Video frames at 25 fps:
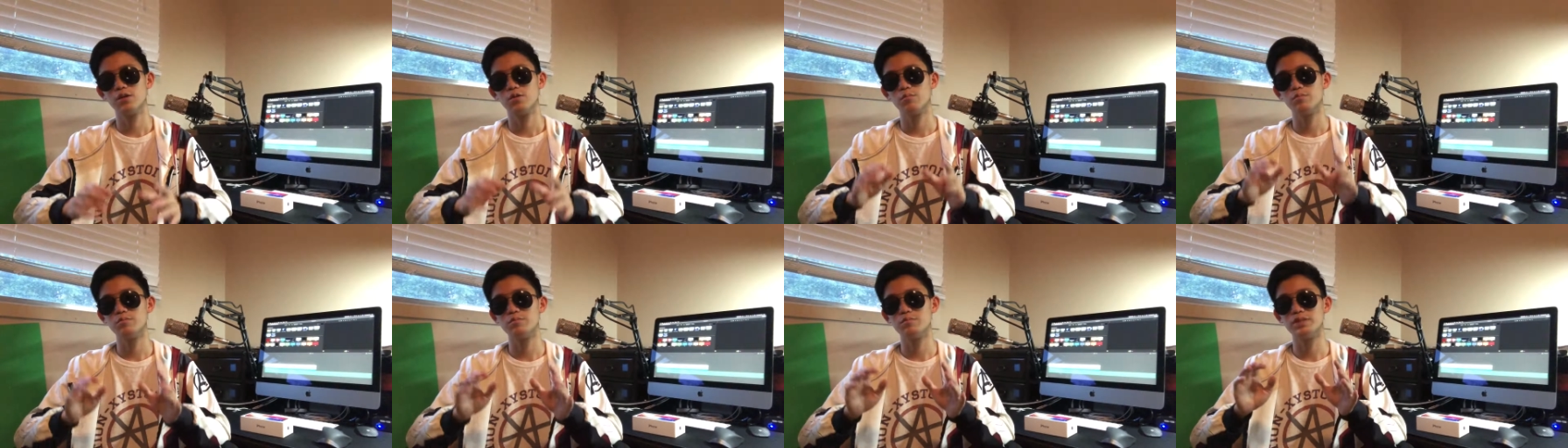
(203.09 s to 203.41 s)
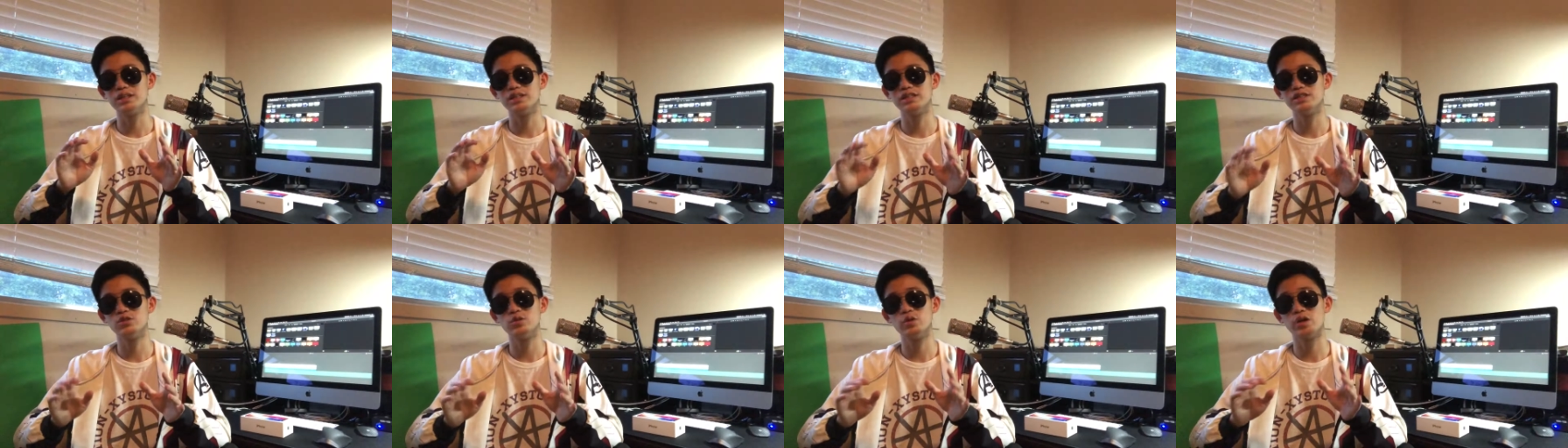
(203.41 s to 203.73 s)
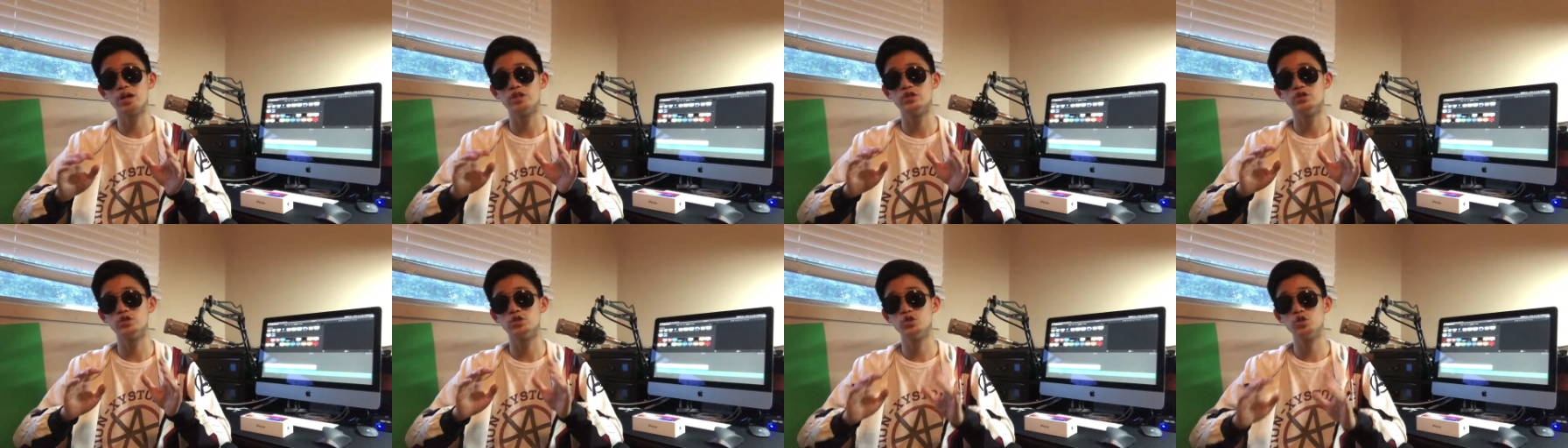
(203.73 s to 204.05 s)
it means you
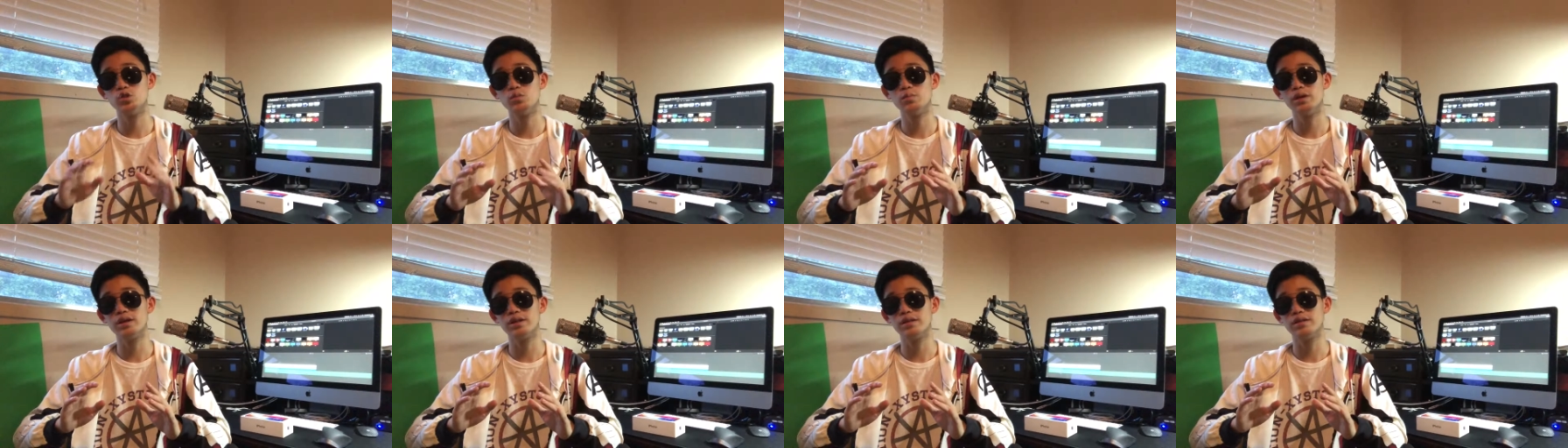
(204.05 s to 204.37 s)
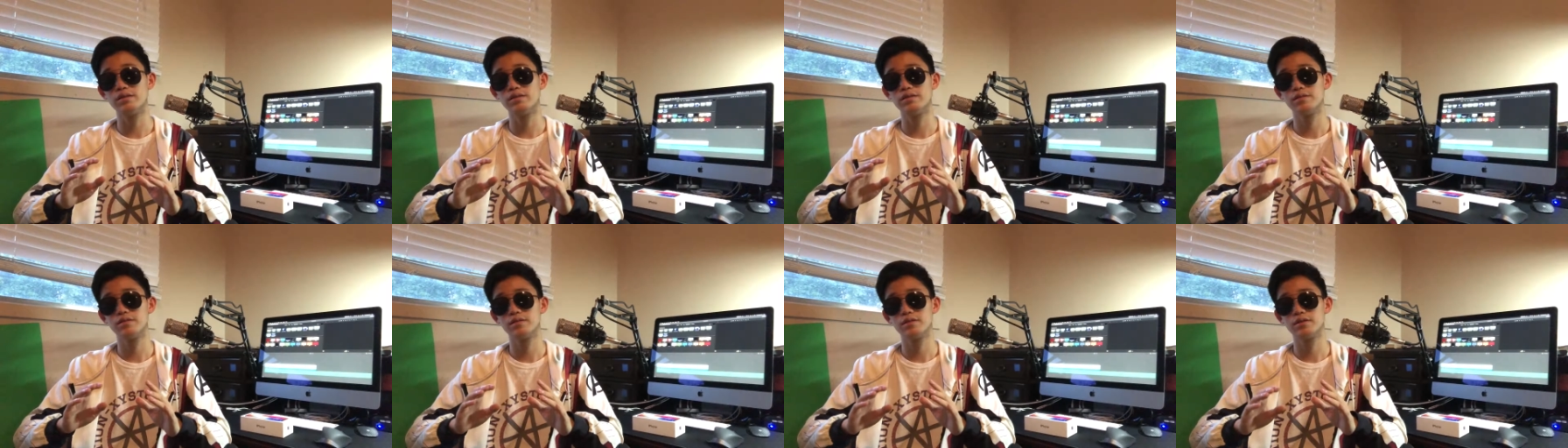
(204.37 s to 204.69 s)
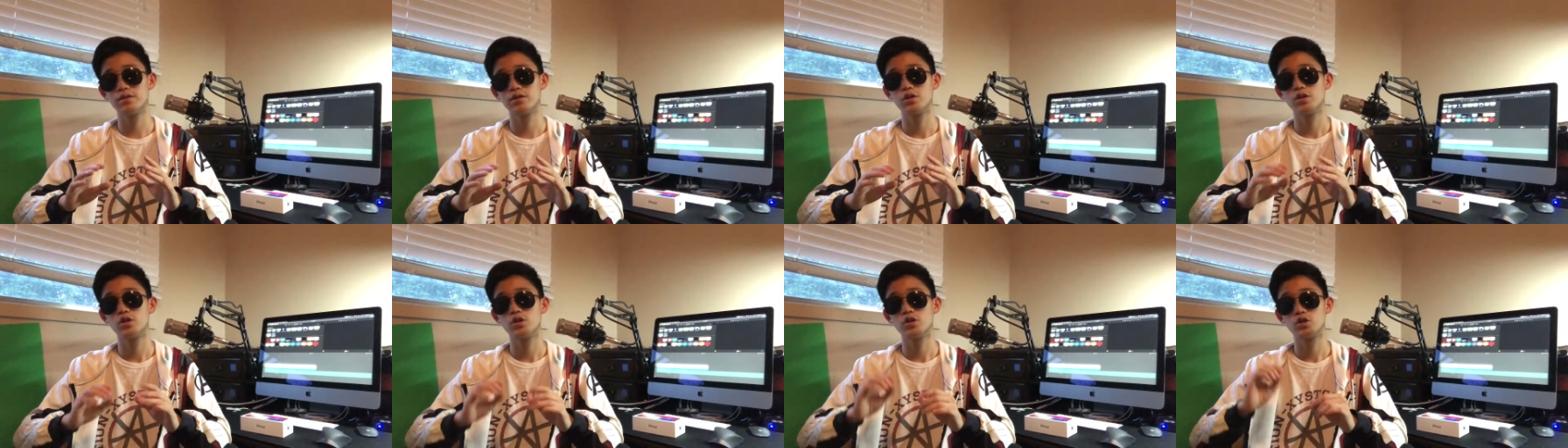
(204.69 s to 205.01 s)
can zoom in
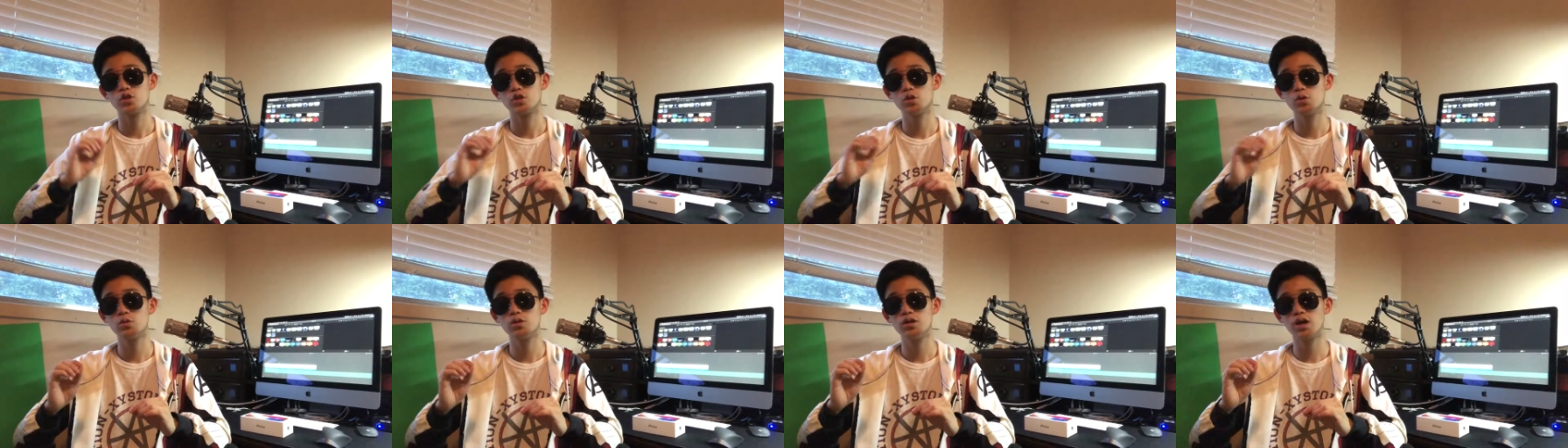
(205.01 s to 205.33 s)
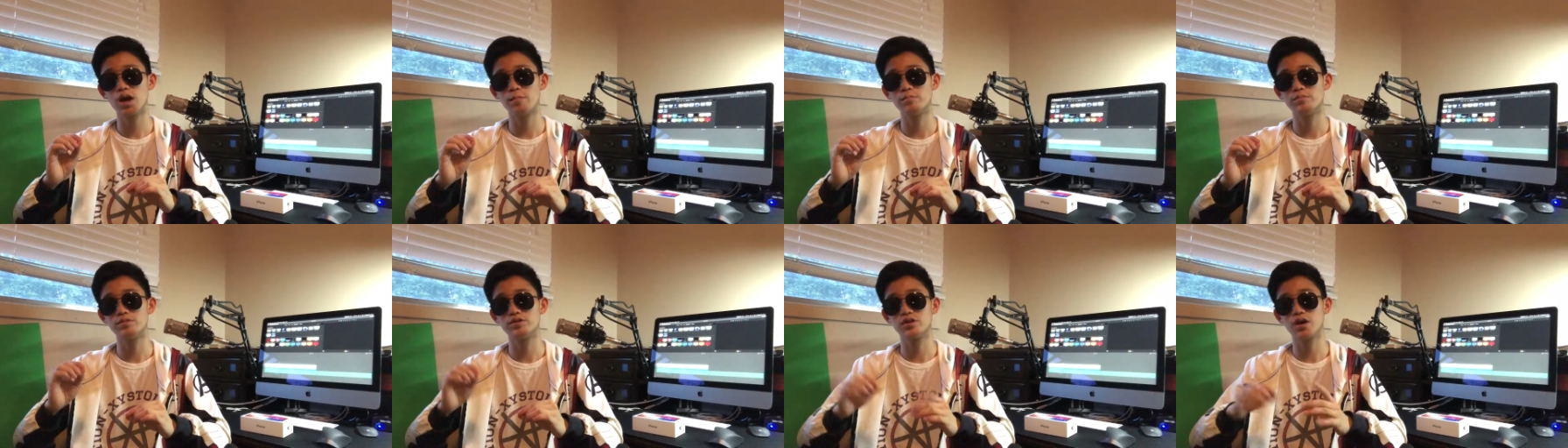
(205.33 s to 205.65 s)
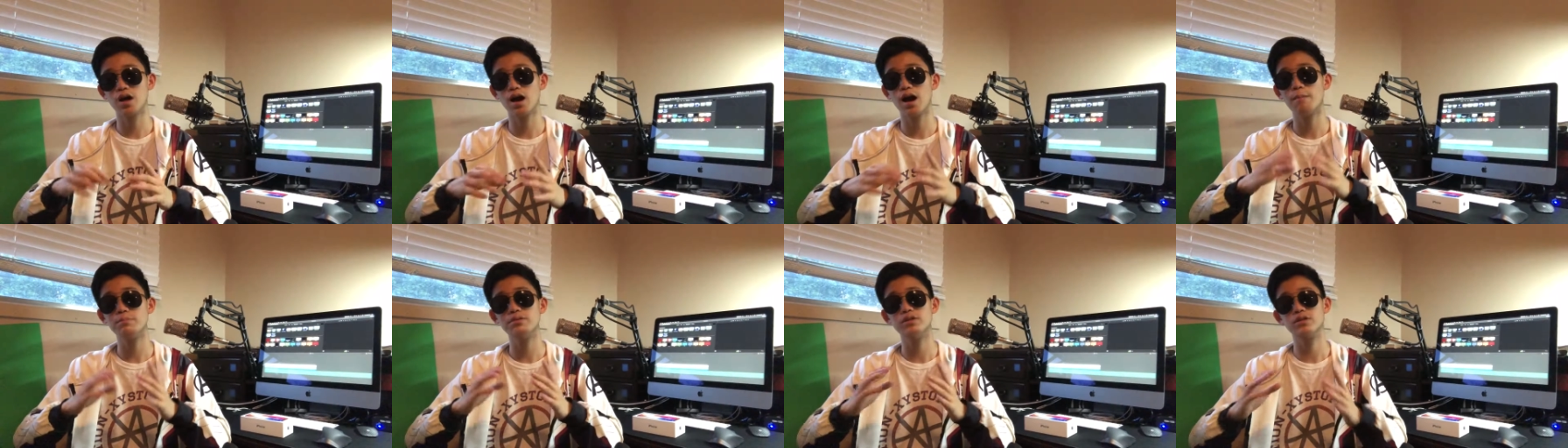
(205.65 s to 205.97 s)
2 times
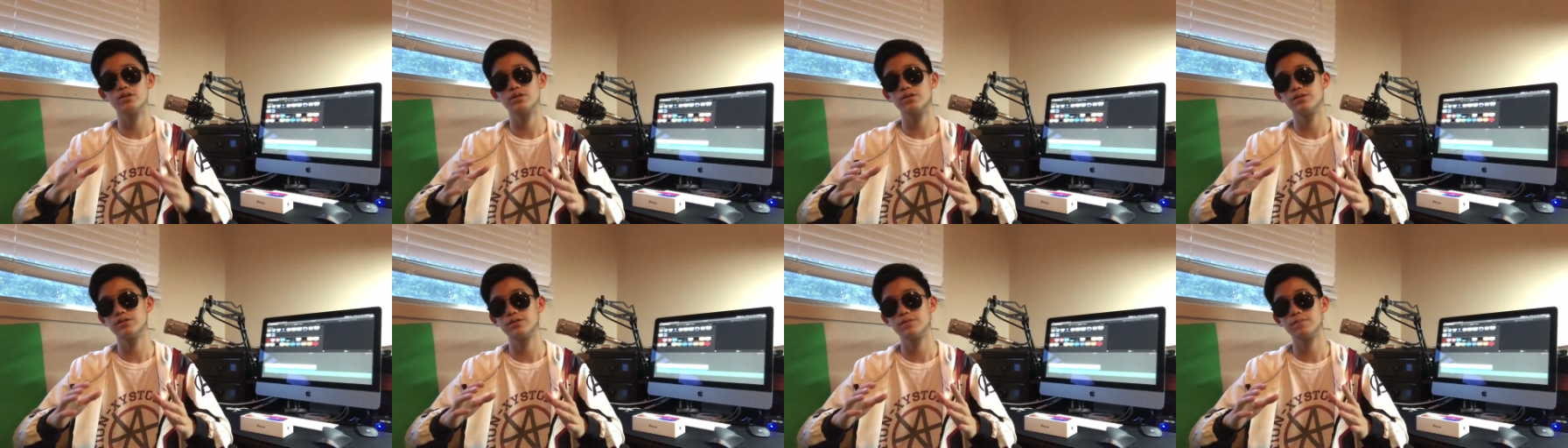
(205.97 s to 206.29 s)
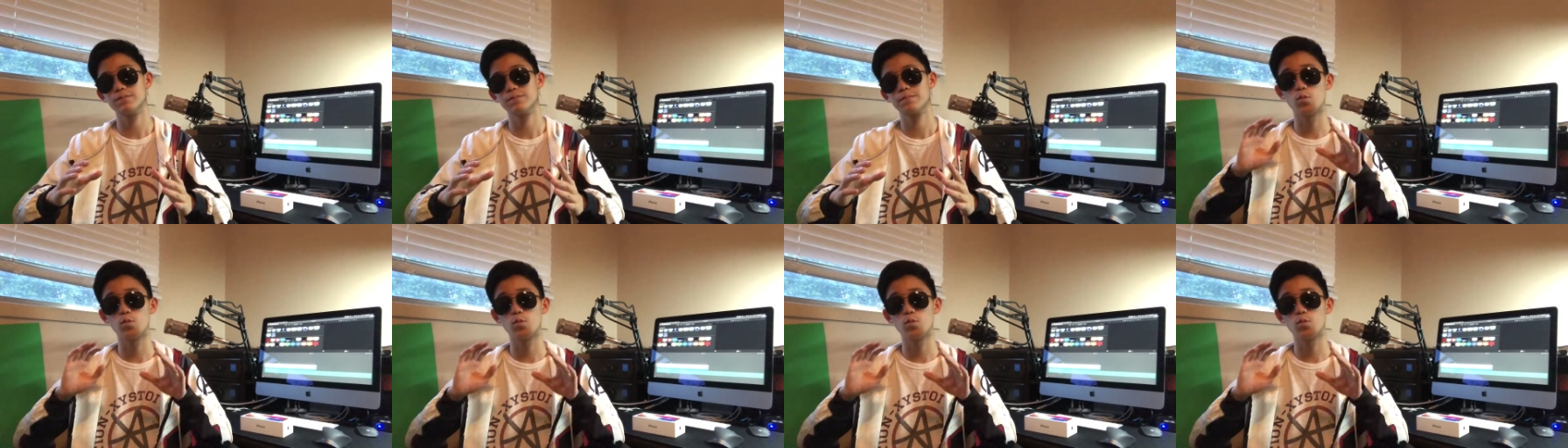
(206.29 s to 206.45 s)
optically